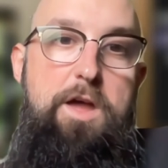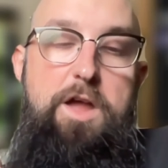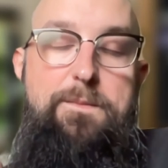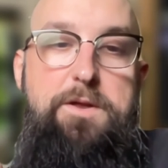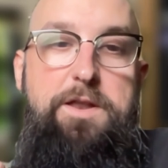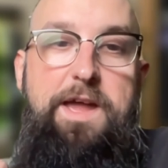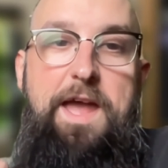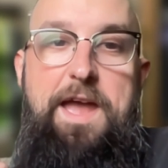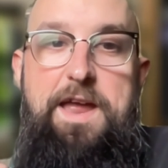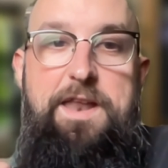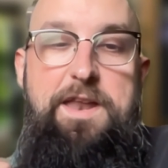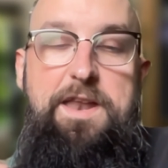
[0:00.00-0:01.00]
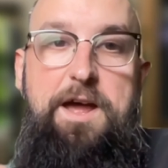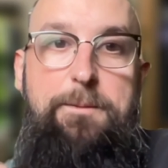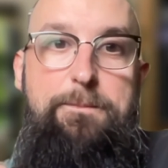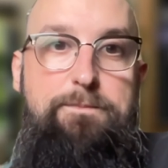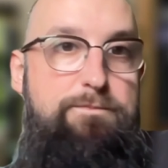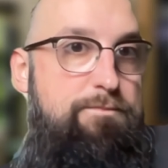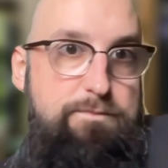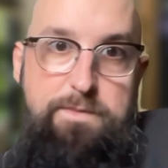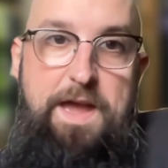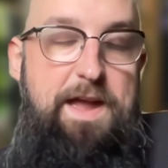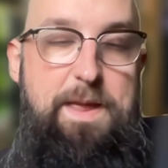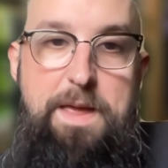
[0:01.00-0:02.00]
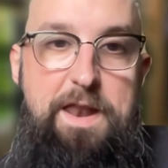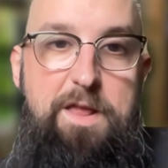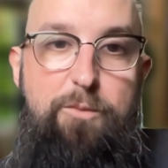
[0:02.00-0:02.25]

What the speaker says: communicating in an